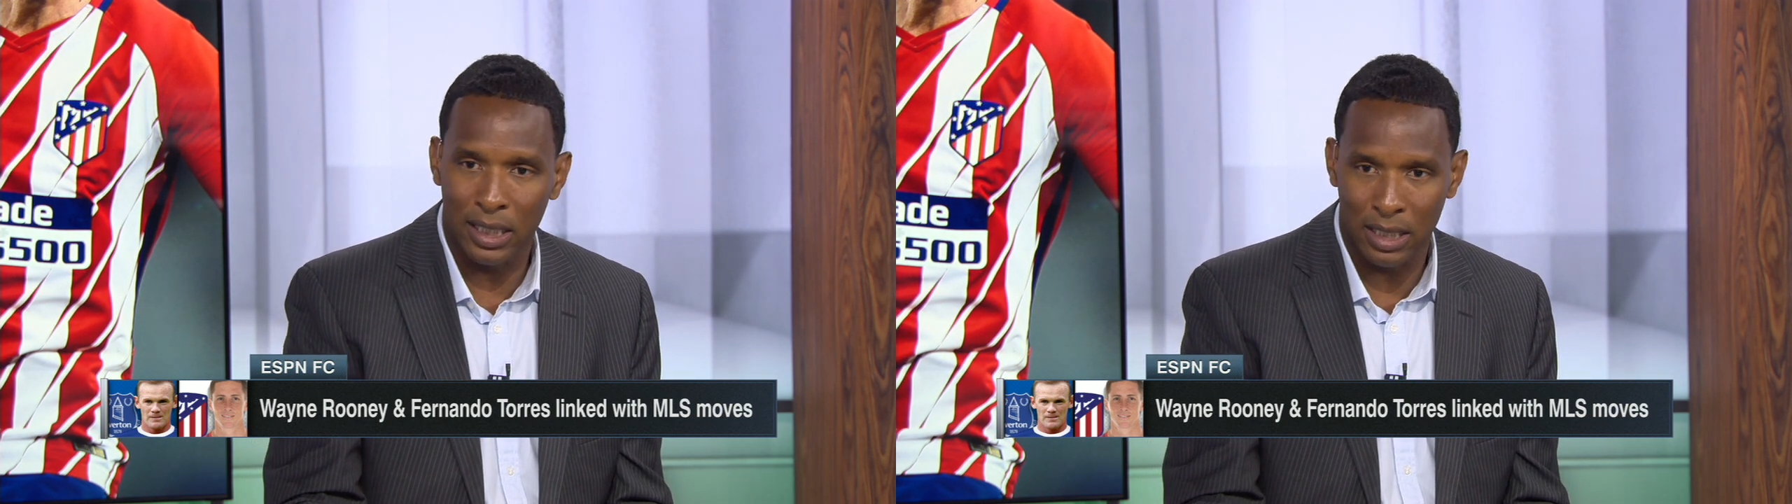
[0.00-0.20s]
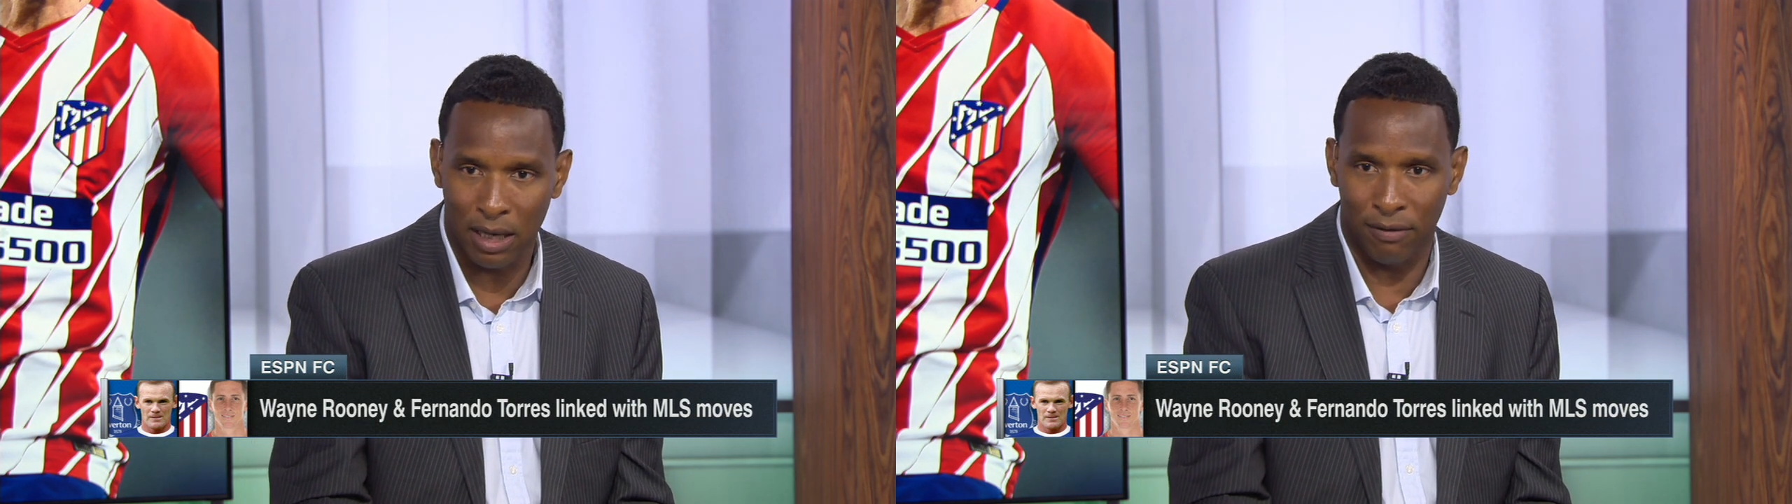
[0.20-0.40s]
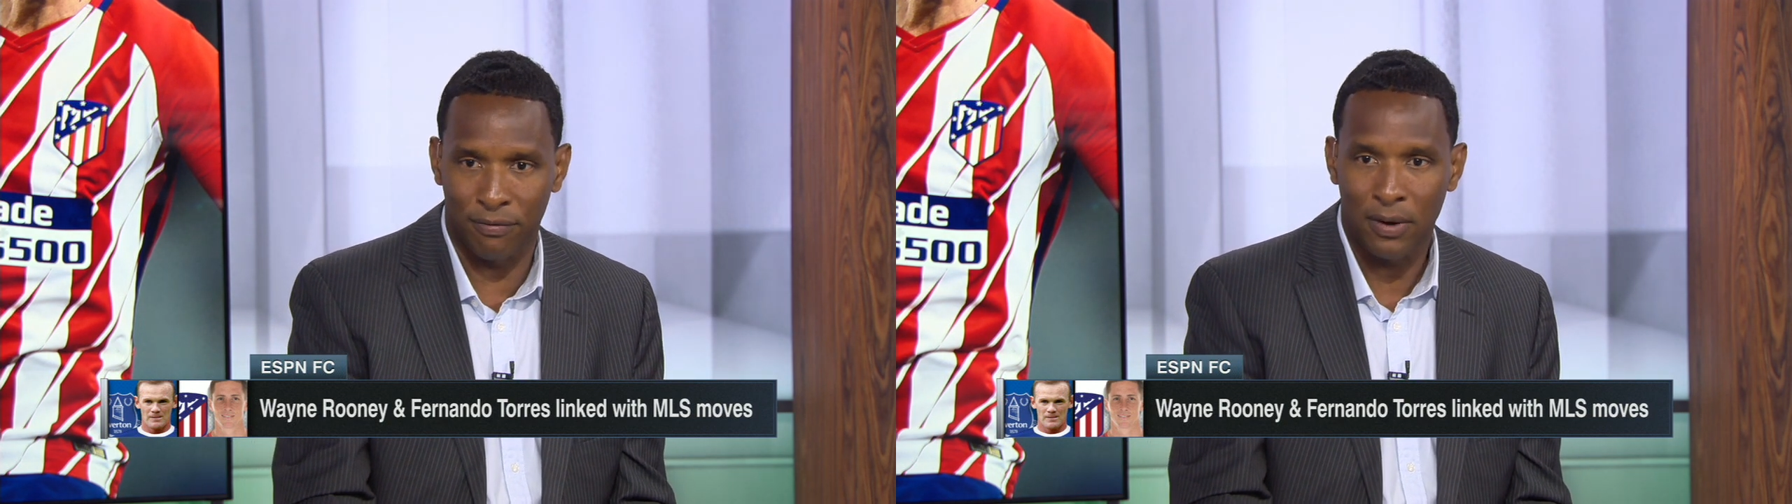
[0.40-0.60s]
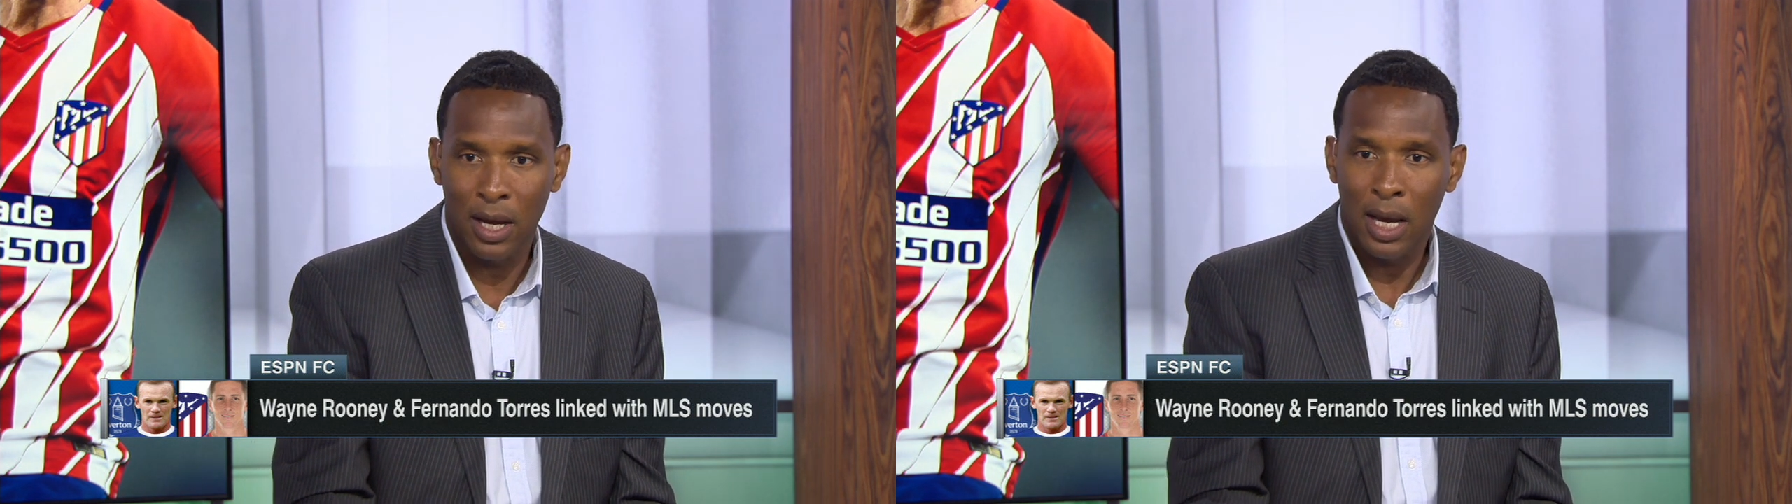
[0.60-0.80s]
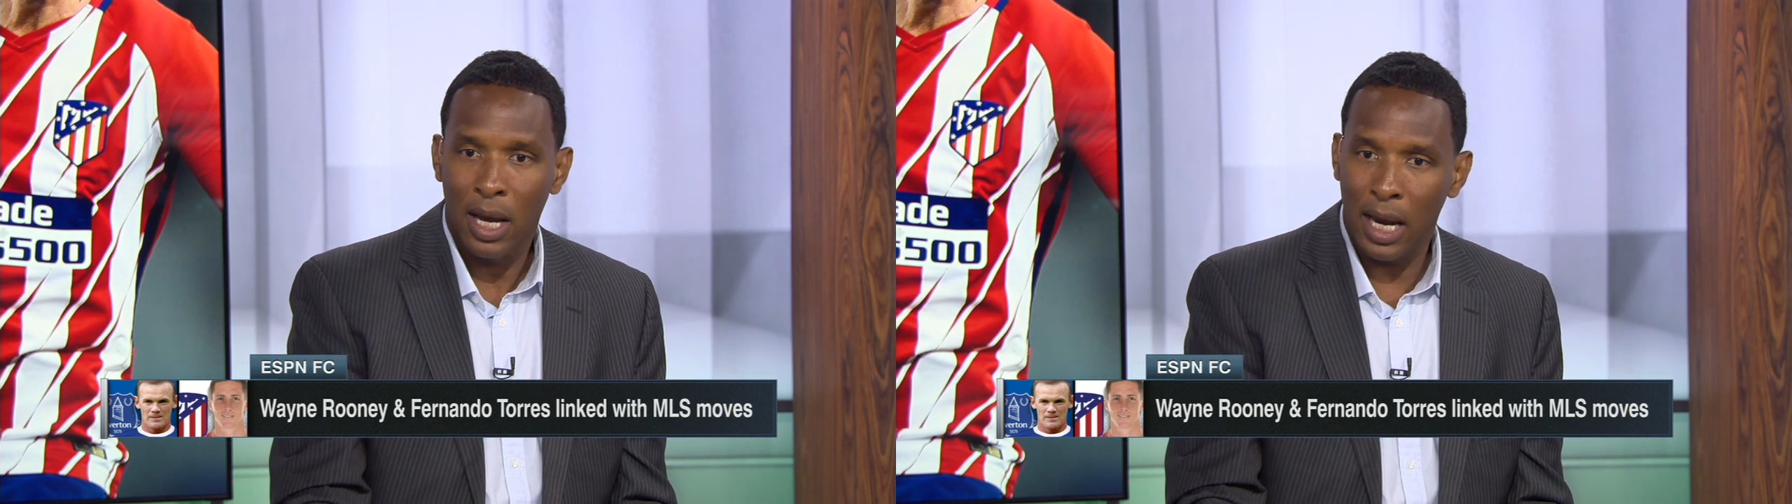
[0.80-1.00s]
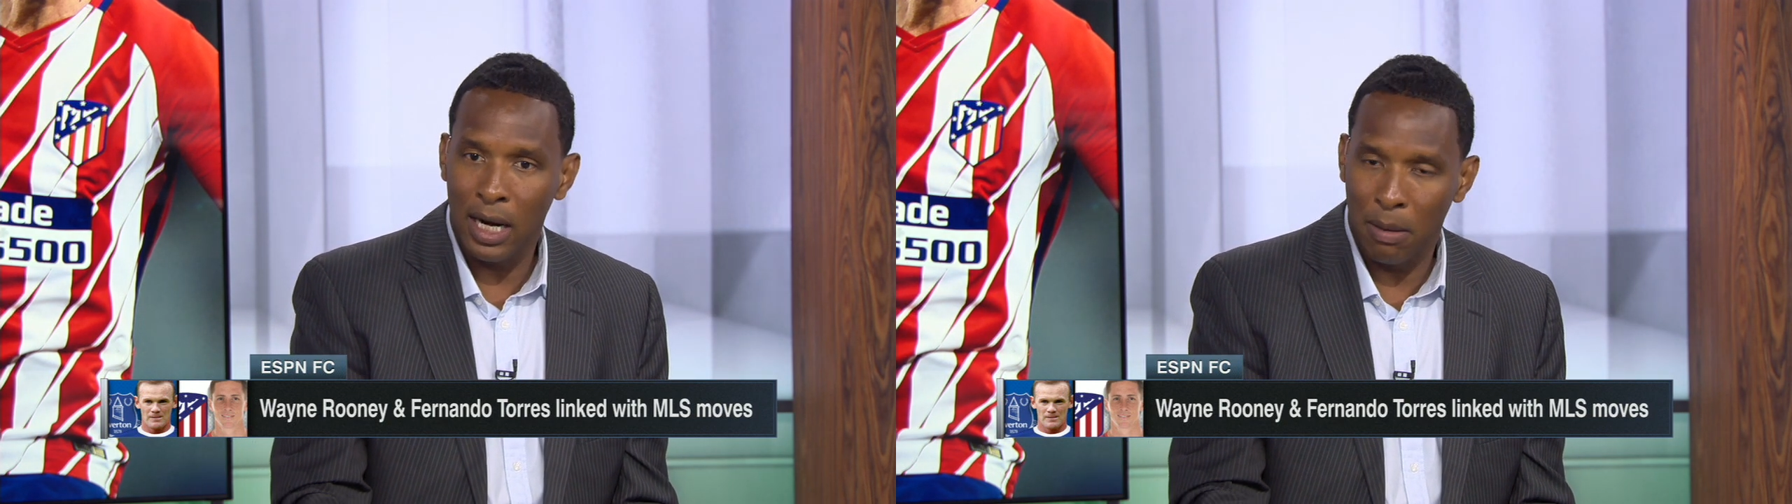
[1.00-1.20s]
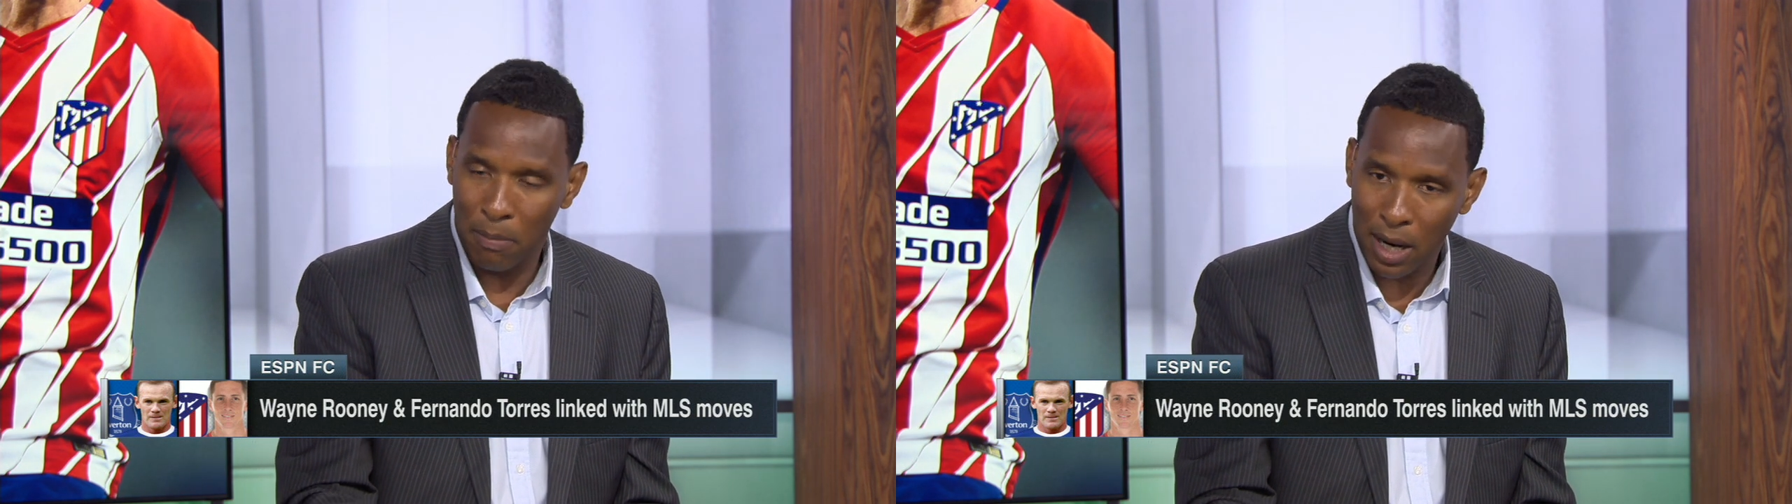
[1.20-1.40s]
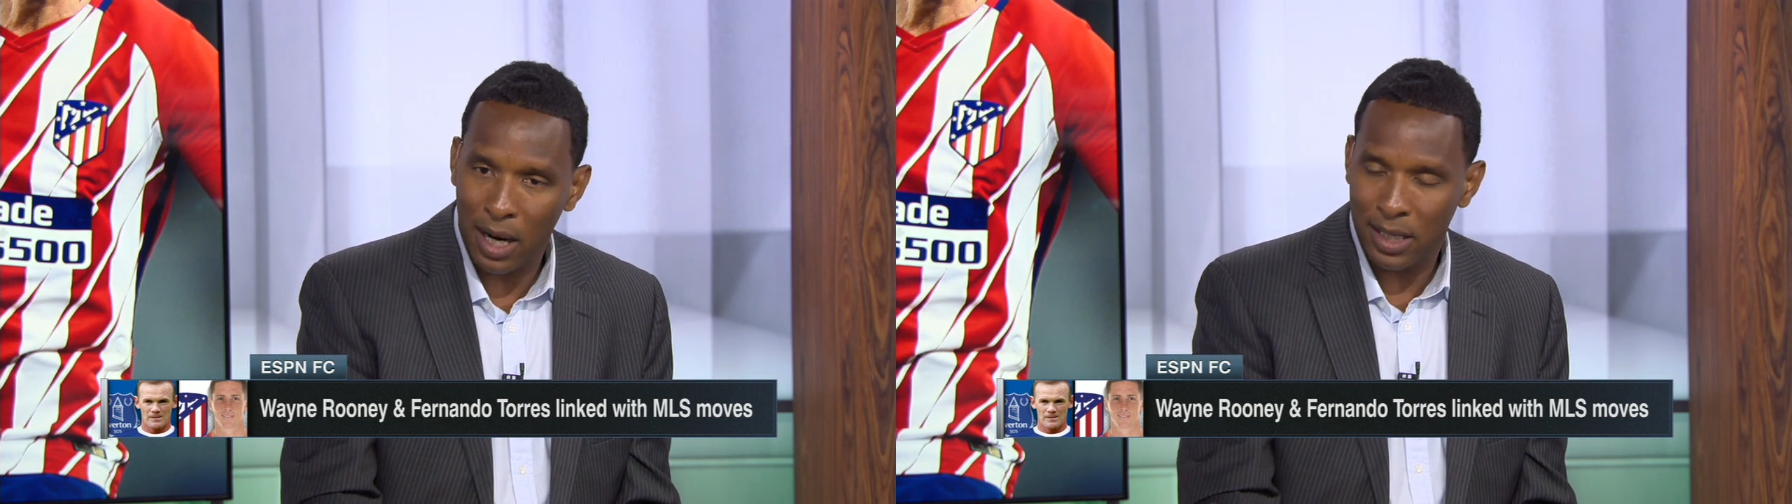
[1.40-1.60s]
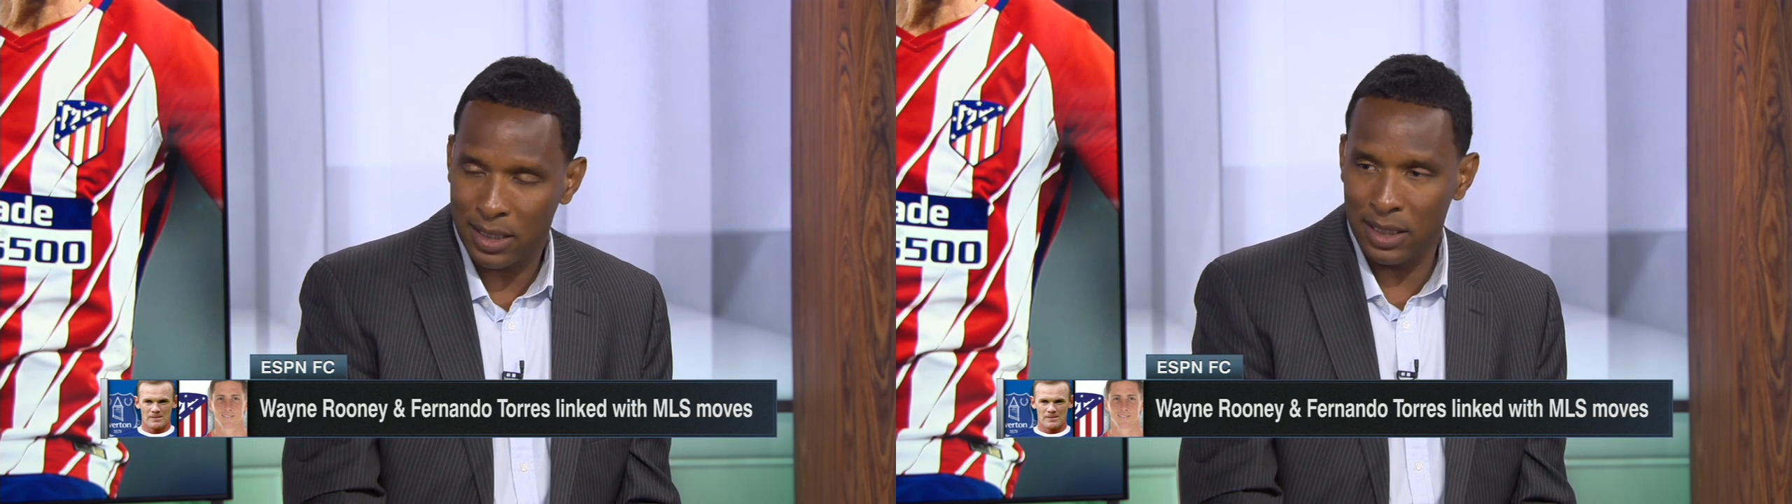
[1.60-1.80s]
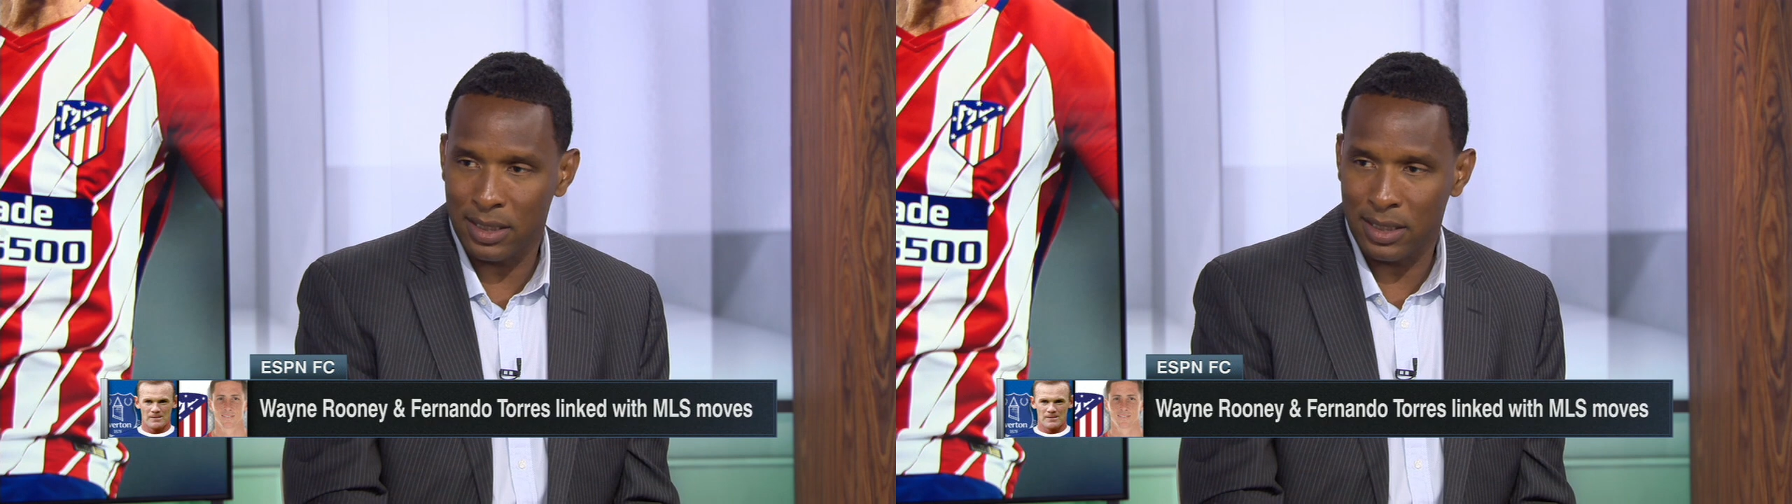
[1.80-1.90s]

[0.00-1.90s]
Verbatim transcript: enough in a marketing